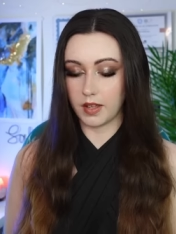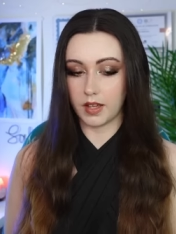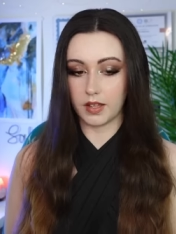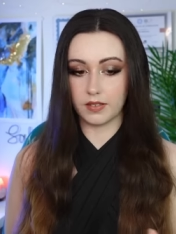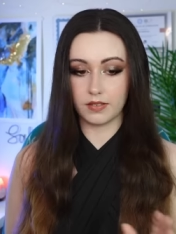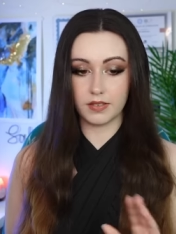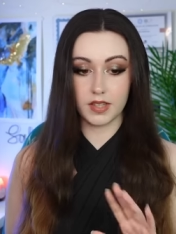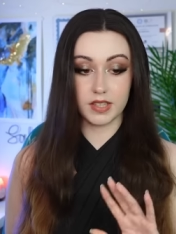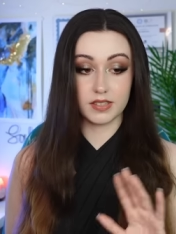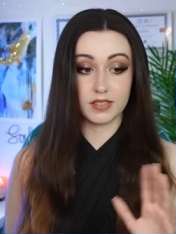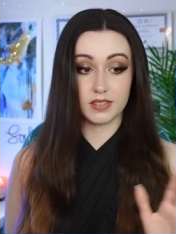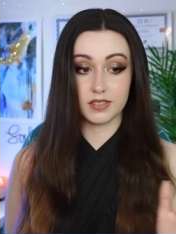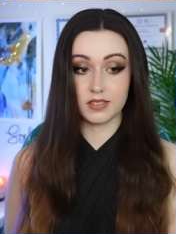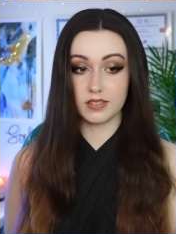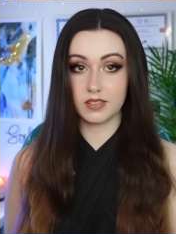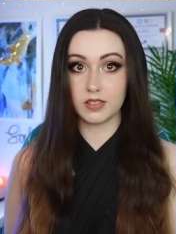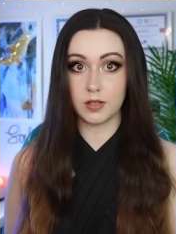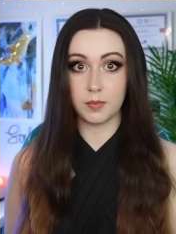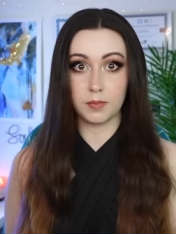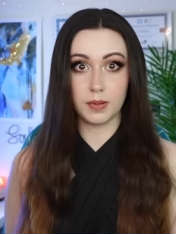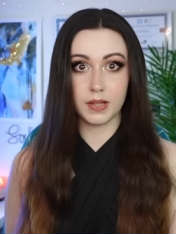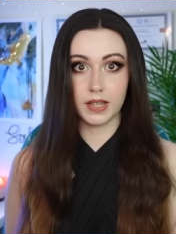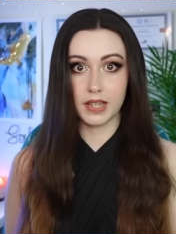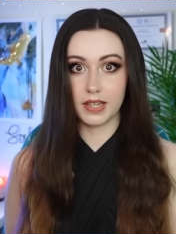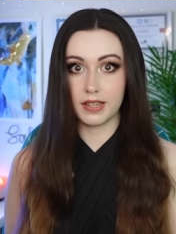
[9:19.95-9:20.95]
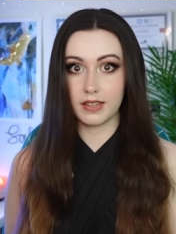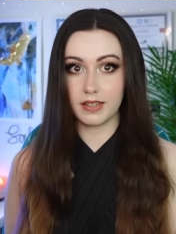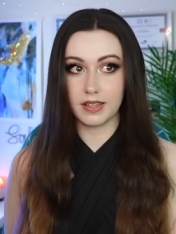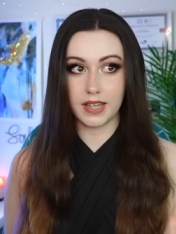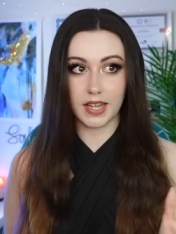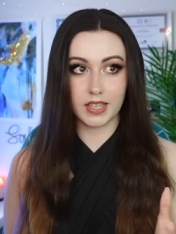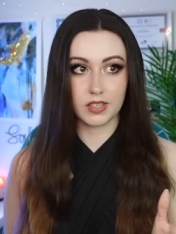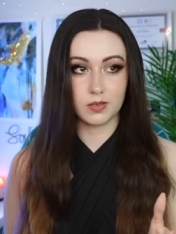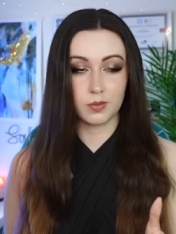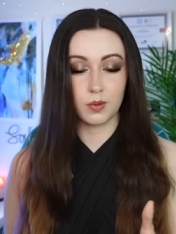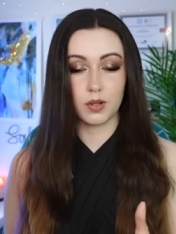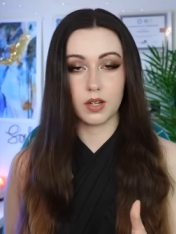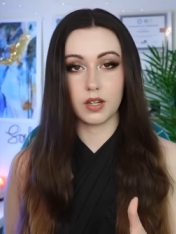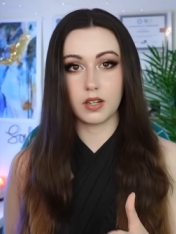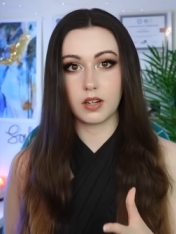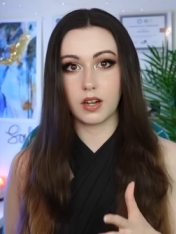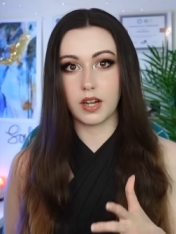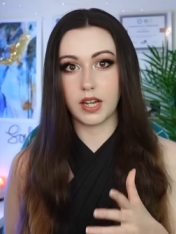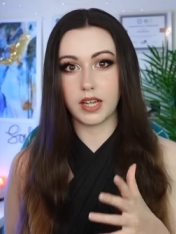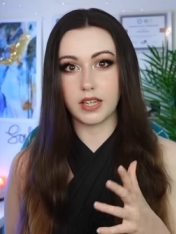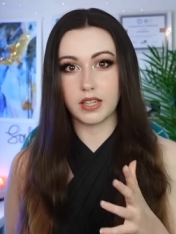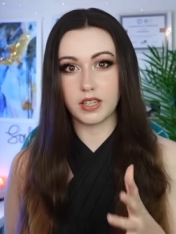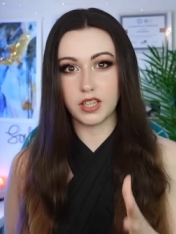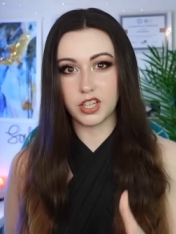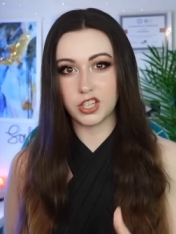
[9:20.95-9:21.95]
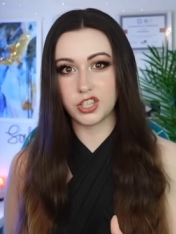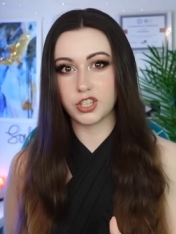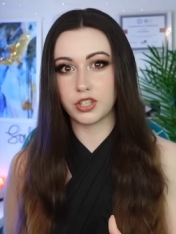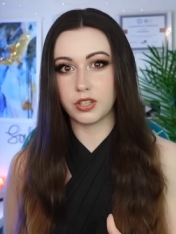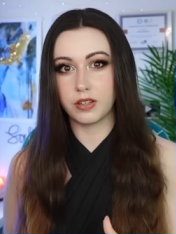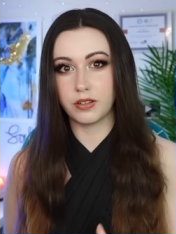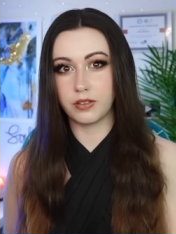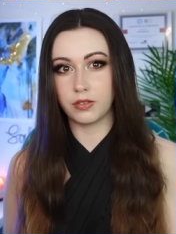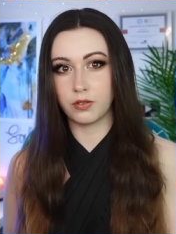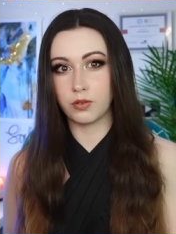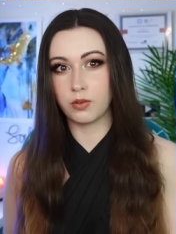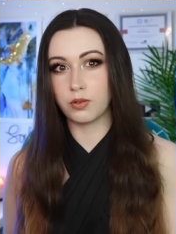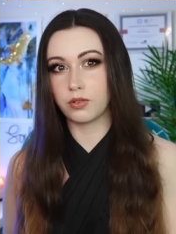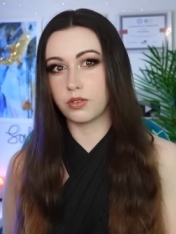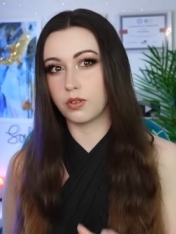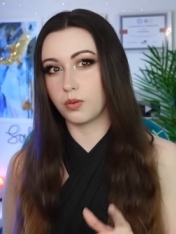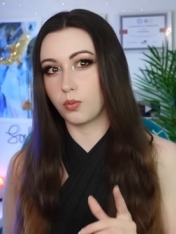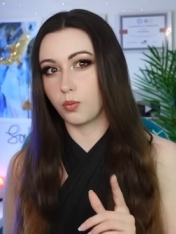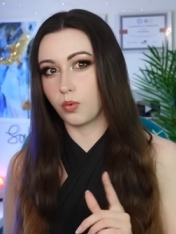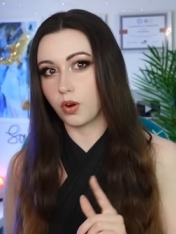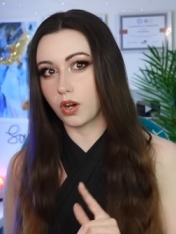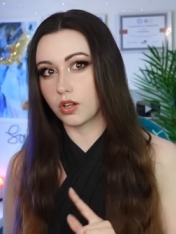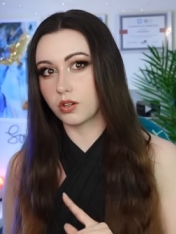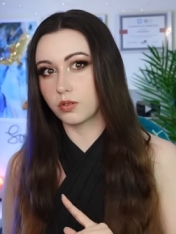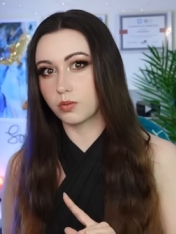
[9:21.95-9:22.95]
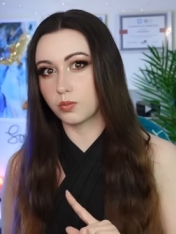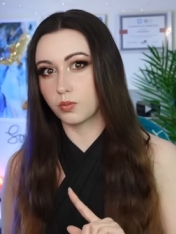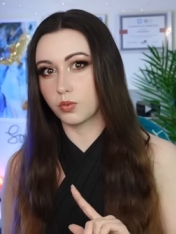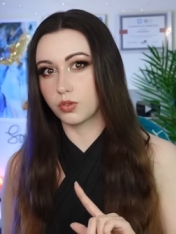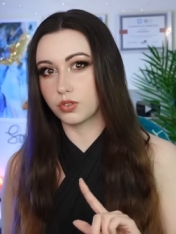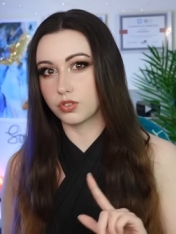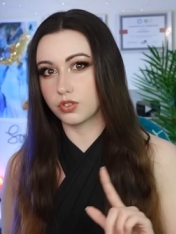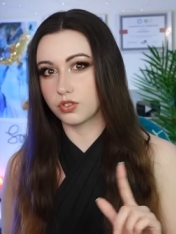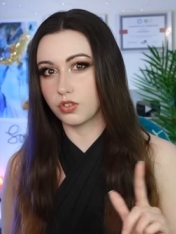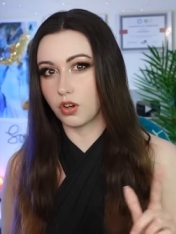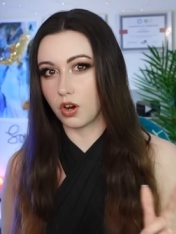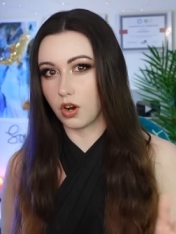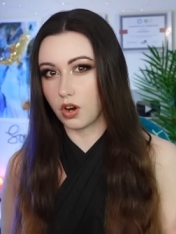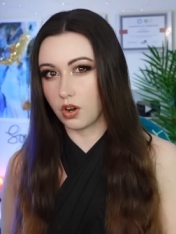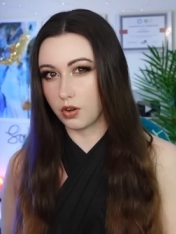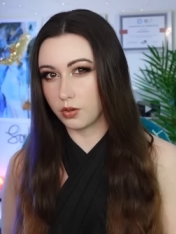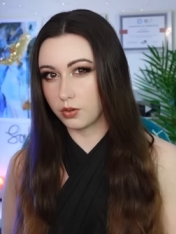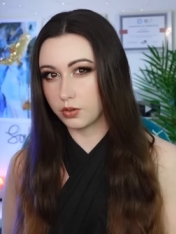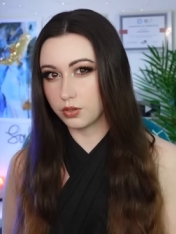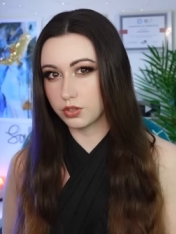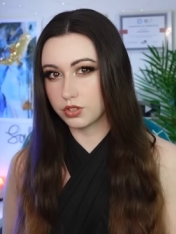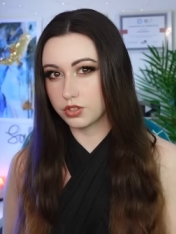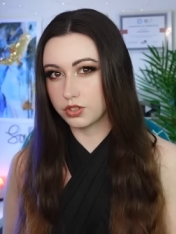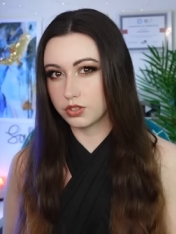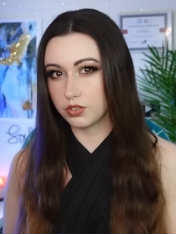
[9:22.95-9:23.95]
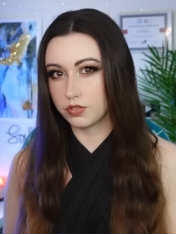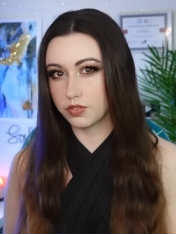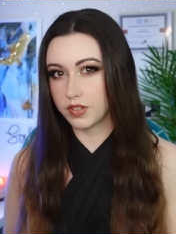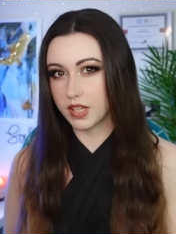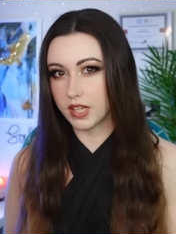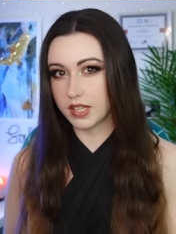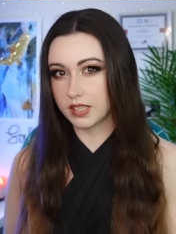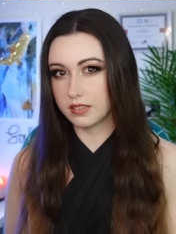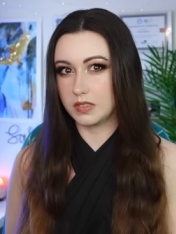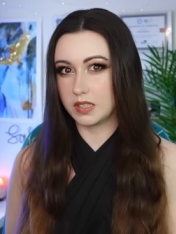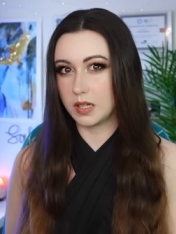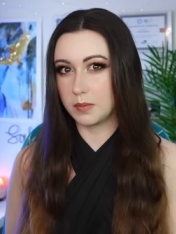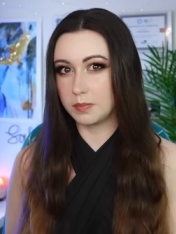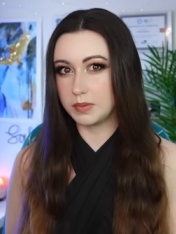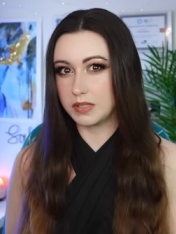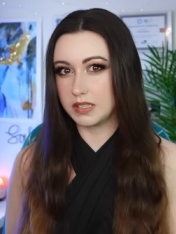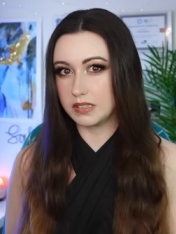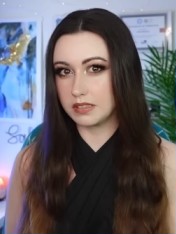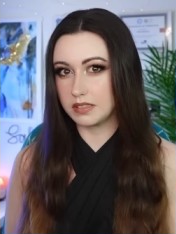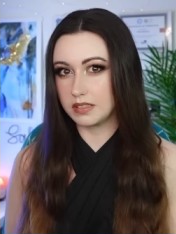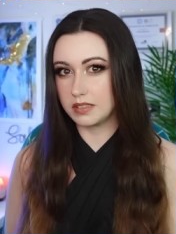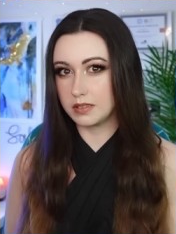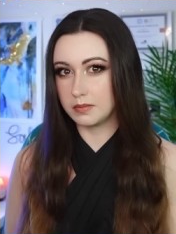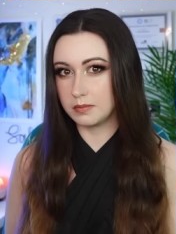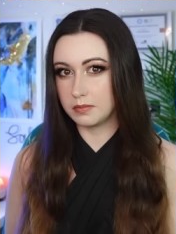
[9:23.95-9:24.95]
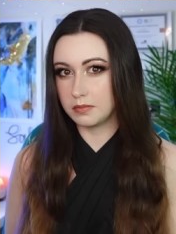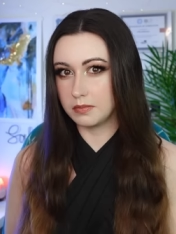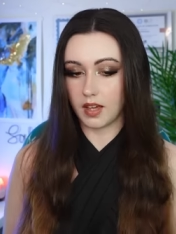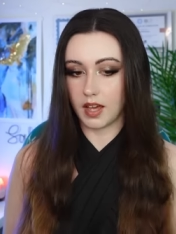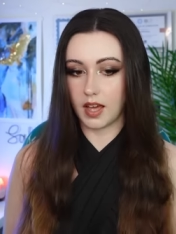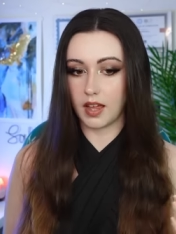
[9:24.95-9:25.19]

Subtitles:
This is complete guesswork. I initially thought that one was the host of their subsystem